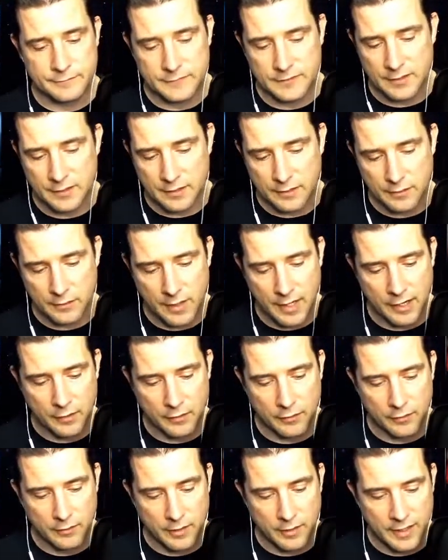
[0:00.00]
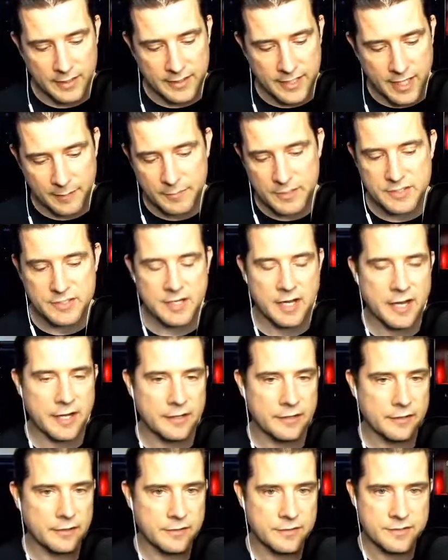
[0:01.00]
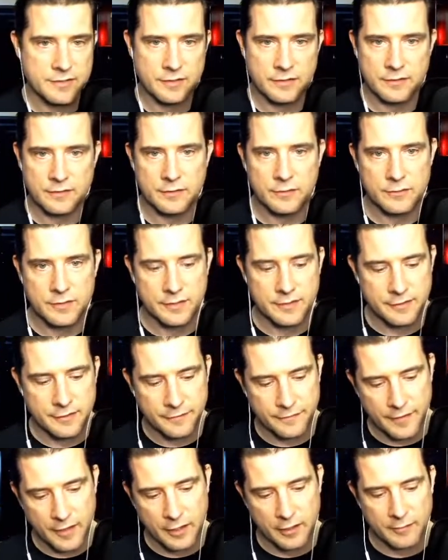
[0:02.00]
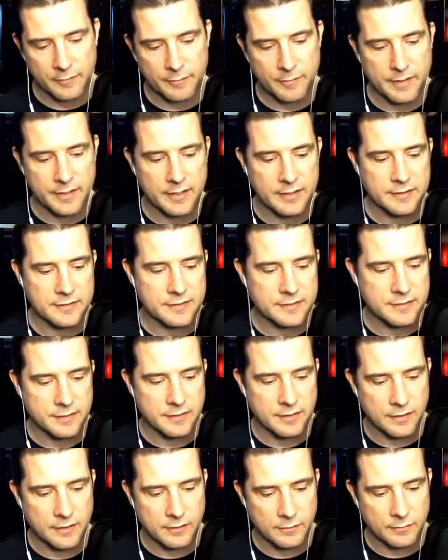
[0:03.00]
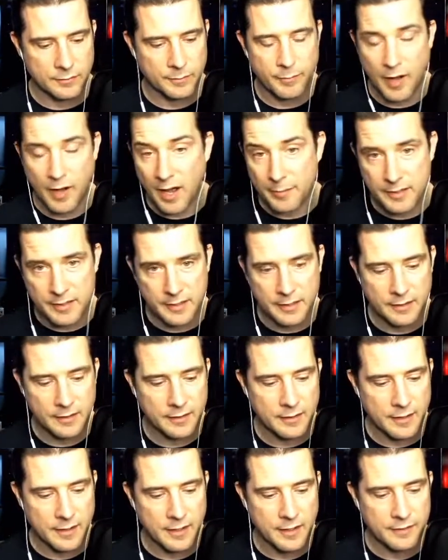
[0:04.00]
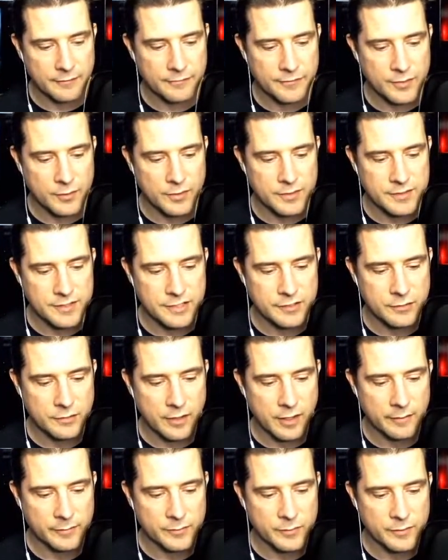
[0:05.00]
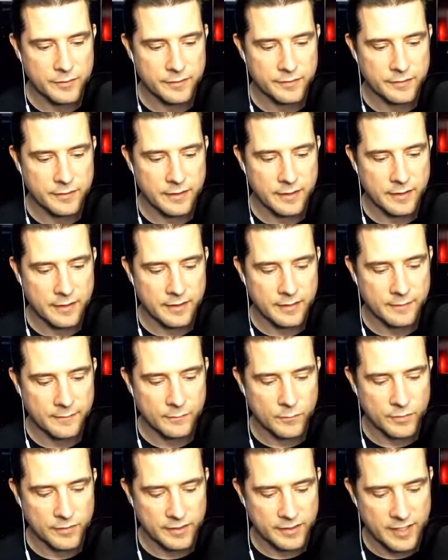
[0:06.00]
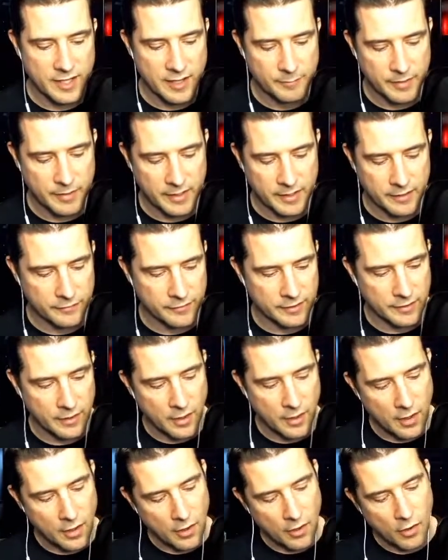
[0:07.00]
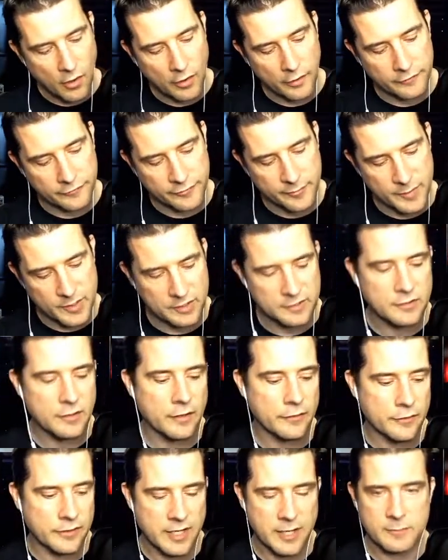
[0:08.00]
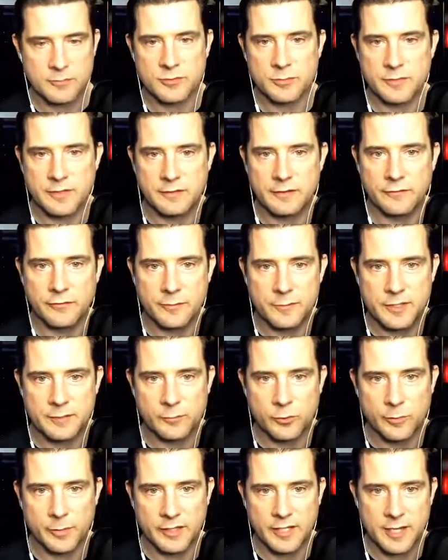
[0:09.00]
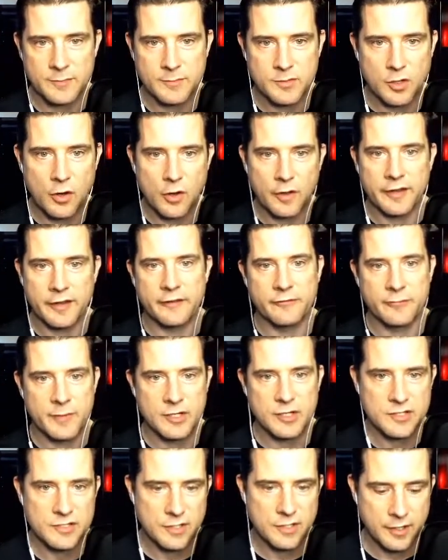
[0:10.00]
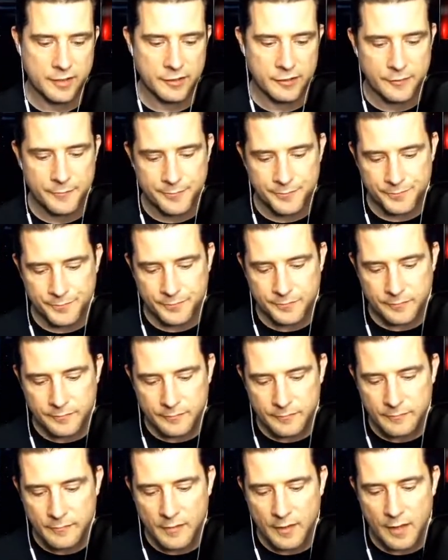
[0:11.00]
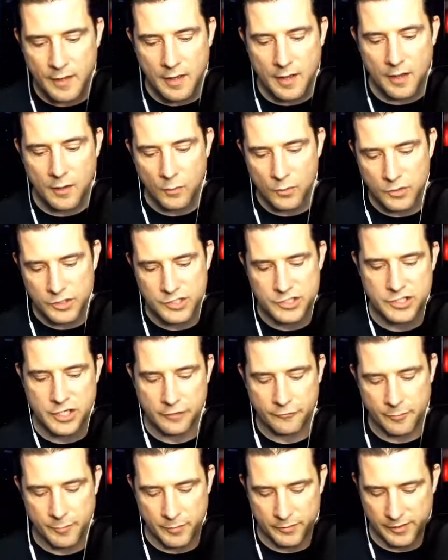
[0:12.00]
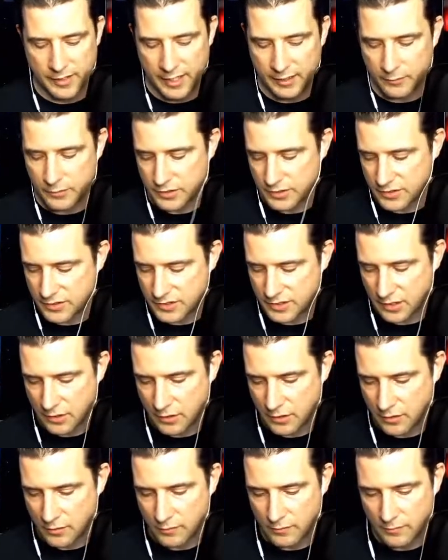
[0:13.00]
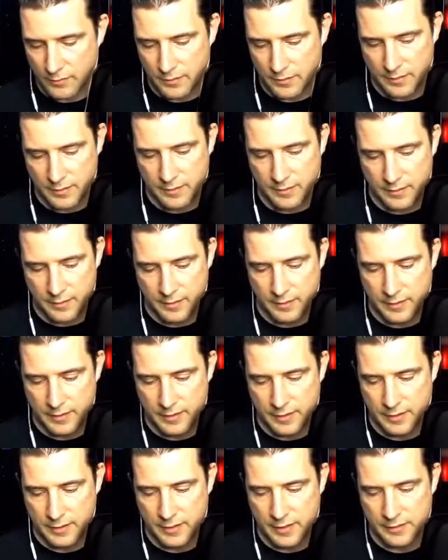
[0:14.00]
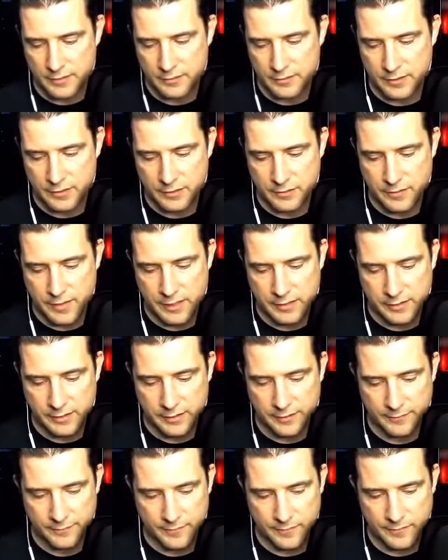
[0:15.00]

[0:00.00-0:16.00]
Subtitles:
our game designers or who did the development. Bobby Fiorentino helped with the campaign and everything. All information, other games from Tim Robot Games. All that information's on here, which is shared for both languages. So they did not do that correctly.